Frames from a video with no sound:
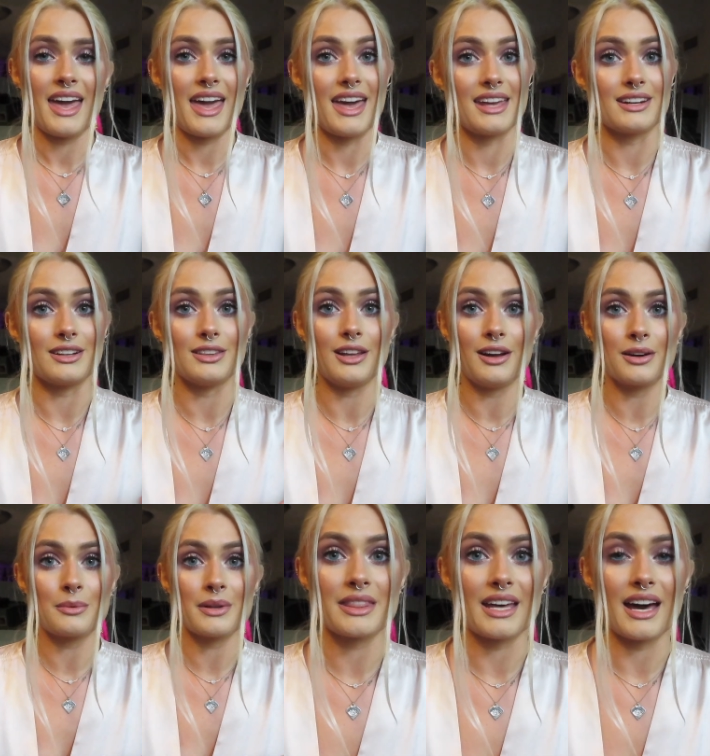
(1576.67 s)
And
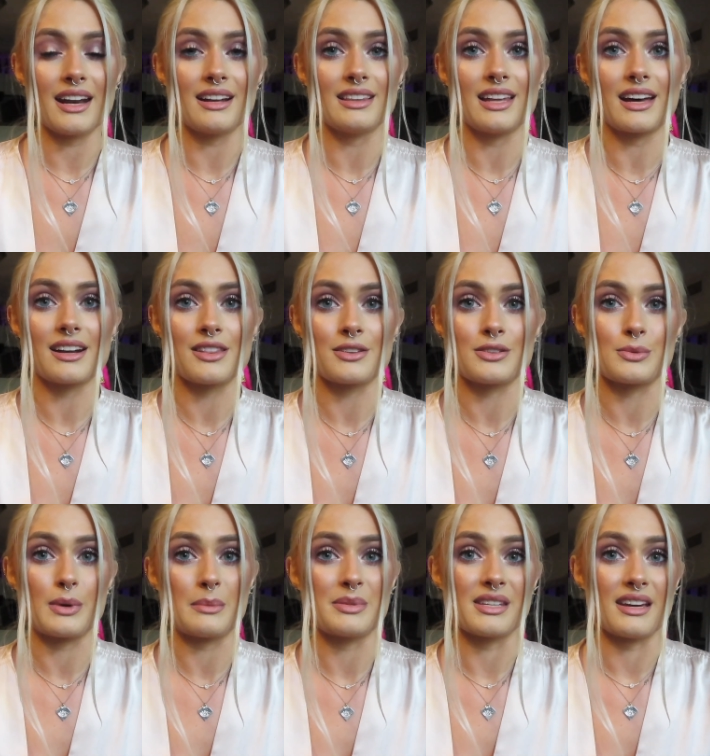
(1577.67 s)
along with that, a lot of those
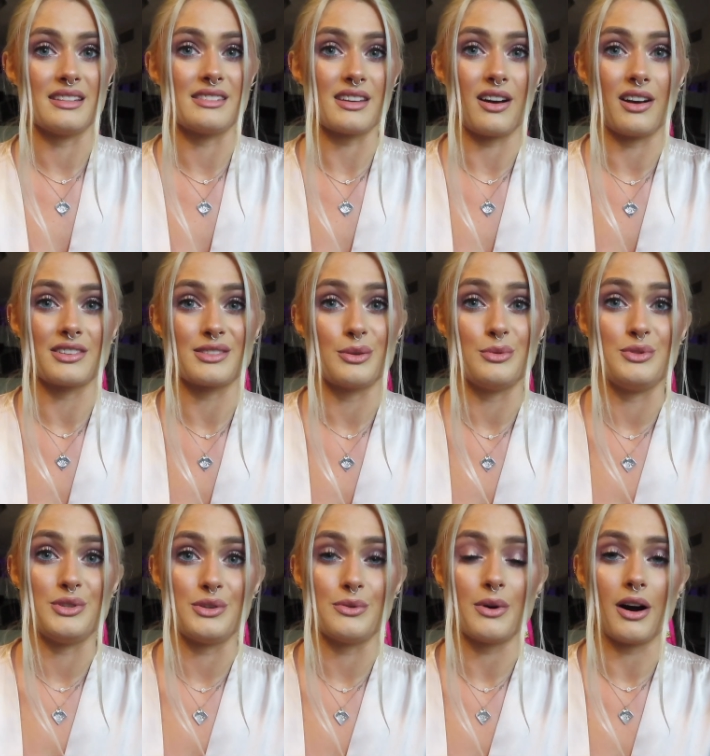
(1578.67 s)
websites also
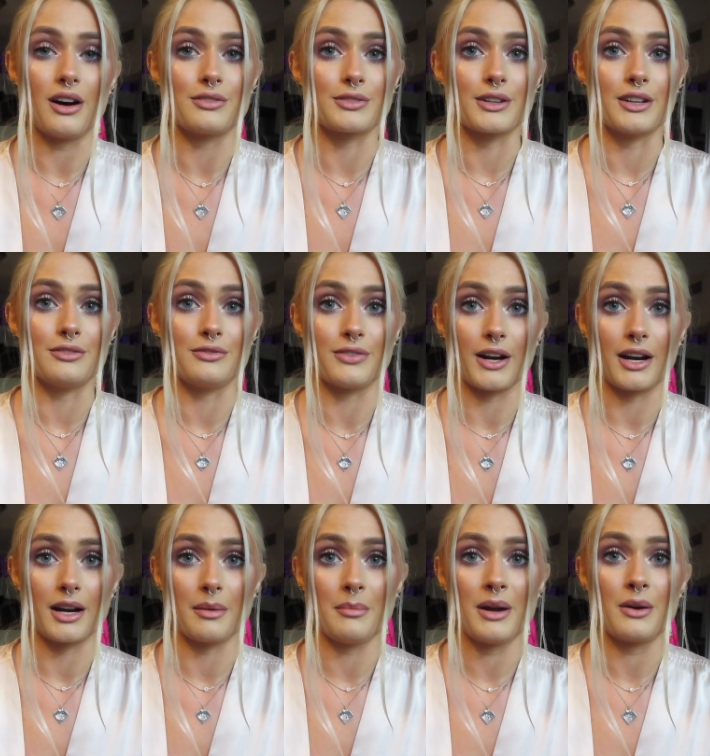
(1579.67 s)
do offer a
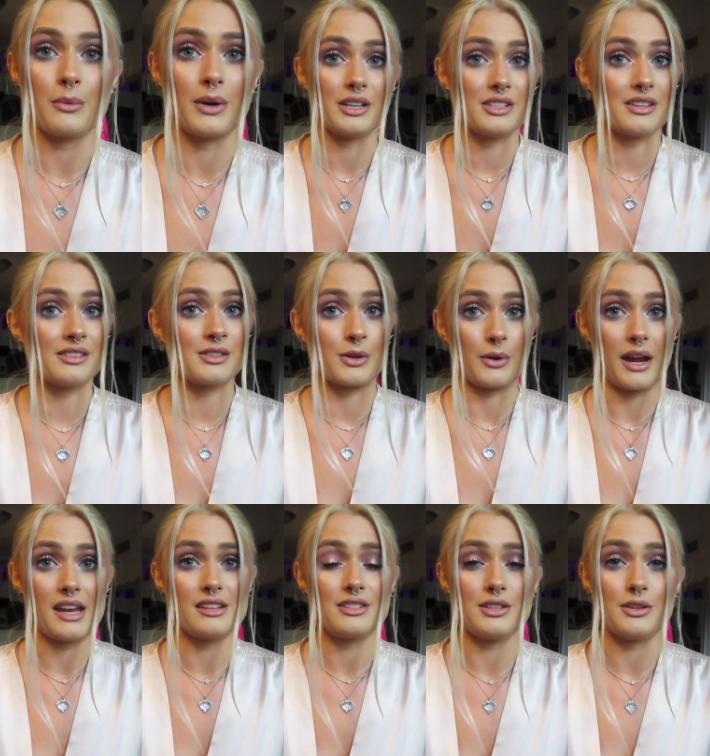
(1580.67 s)
firm, which is
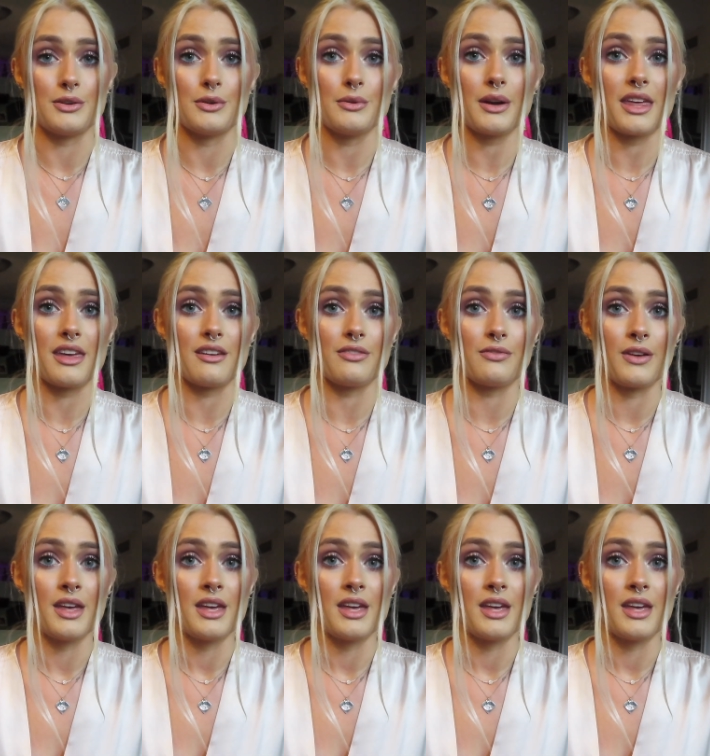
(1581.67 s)
great too if